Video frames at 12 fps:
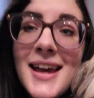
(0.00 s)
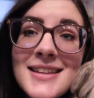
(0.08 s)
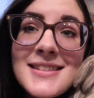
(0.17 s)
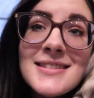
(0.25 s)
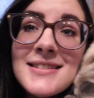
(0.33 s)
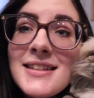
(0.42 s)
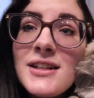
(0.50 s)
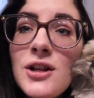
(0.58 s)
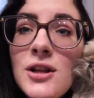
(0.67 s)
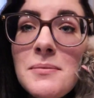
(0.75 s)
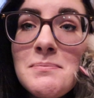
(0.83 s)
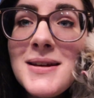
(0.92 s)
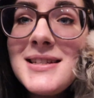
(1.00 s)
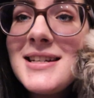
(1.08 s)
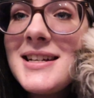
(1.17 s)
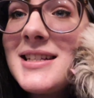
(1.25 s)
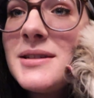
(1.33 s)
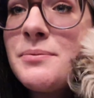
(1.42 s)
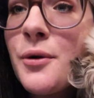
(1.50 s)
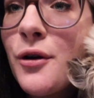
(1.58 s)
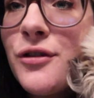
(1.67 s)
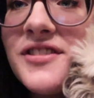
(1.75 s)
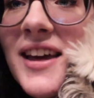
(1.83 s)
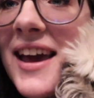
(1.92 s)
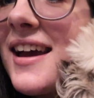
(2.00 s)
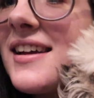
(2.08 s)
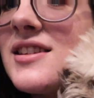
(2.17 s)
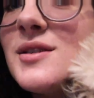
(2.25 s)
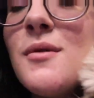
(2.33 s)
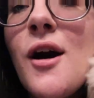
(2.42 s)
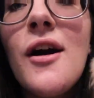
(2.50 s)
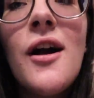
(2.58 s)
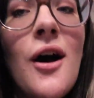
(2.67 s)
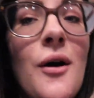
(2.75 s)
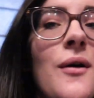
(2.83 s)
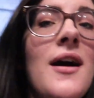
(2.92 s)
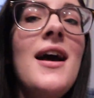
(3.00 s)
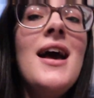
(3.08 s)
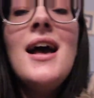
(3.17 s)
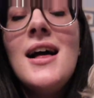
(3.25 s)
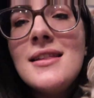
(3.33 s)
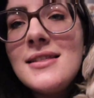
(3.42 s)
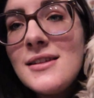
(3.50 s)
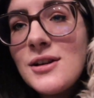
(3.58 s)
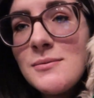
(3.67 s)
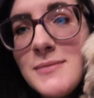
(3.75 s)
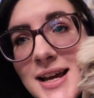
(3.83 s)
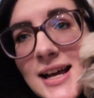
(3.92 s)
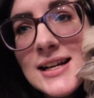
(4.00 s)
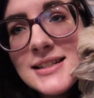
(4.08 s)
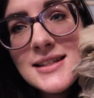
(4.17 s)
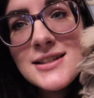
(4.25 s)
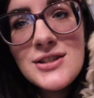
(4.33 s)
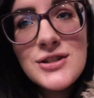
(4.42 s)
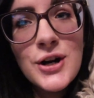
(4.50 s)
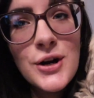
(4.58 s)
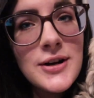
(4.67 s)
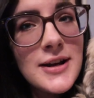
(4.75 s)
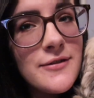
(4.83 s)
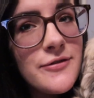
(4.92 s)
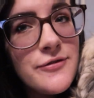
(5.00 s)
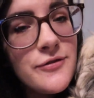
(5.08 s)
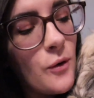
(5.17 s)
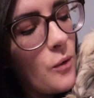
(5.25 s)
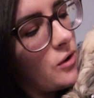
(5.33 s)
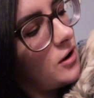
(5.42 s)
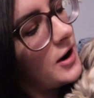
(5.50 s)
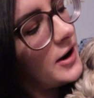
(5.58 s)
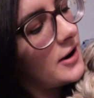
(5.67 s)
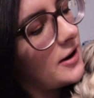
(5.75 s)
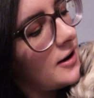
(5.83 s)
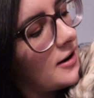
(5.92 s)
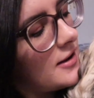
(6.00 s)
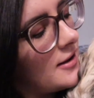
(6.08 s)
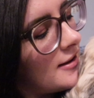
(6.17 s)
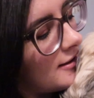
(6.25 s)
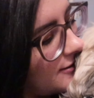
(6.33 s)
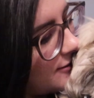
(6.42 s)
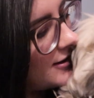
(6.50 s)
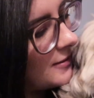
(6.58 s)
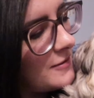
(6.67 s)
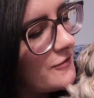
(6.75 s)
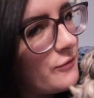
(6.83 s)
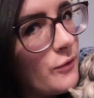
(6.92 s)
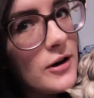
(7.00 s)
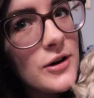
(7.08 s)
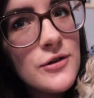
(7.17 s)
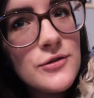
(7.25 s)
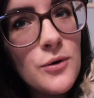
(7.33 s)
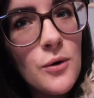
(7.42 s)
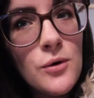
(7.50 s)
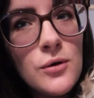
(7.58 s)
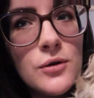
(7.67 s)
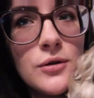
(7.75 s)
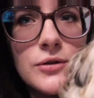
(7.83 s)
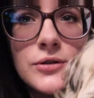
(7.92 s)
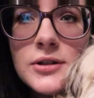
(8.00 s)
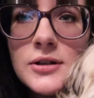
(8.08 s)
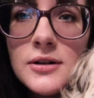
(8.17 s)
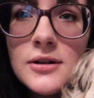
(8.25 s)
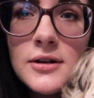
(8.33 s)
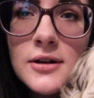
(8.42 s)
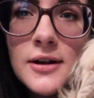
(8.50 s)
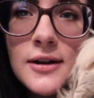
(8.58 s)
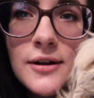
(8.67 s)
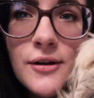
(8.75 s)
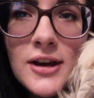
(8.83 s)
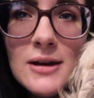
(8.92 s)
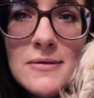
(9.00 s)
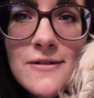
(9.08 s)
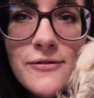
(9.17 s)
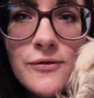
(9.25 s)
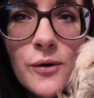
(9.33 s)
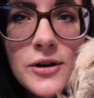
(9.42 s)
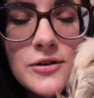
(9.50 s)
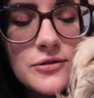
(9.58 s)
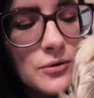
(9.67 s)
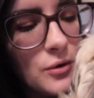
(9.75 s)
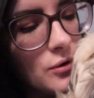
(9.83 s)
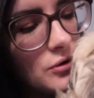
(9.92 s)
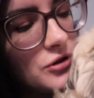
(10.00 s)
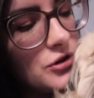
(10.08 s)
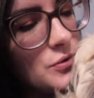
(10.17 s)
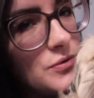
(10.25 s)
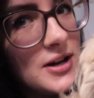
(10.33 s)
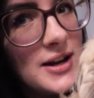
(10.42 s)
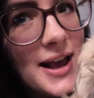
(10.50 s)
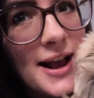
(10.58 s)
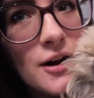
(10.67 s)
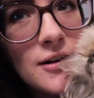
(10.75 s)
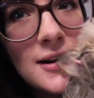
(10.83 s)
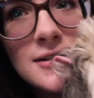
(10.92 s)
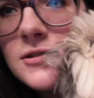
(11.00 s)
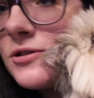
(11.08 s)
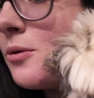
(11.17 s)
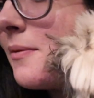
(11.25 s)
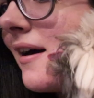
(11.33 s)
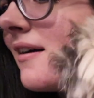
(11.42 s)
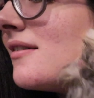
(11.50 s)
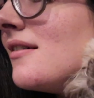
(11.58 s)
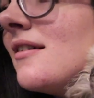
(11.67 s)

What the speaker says: It's little Miss's birthday tomorrow. Little Miss is turning 4. You're gonna be 4 years old. You can be 4 years old and you need a haircut so bad.